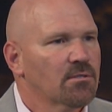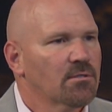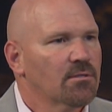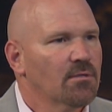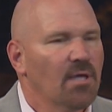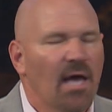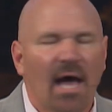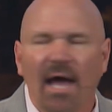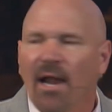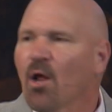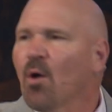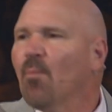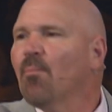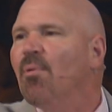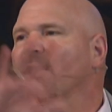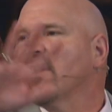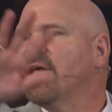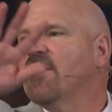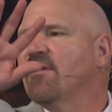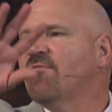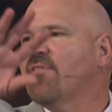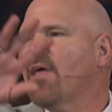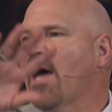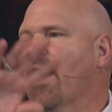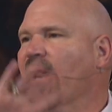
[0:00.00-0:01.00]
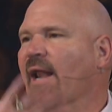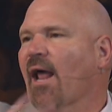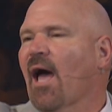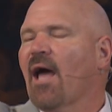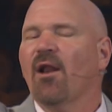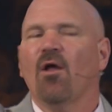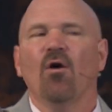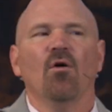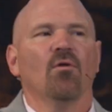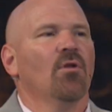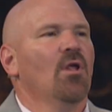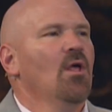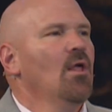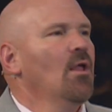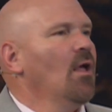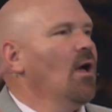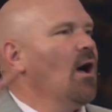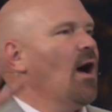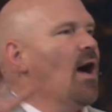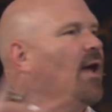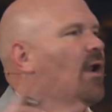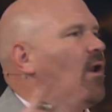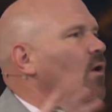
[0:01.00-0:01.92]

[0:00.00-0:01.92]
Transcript: I don't believe that. I don't, I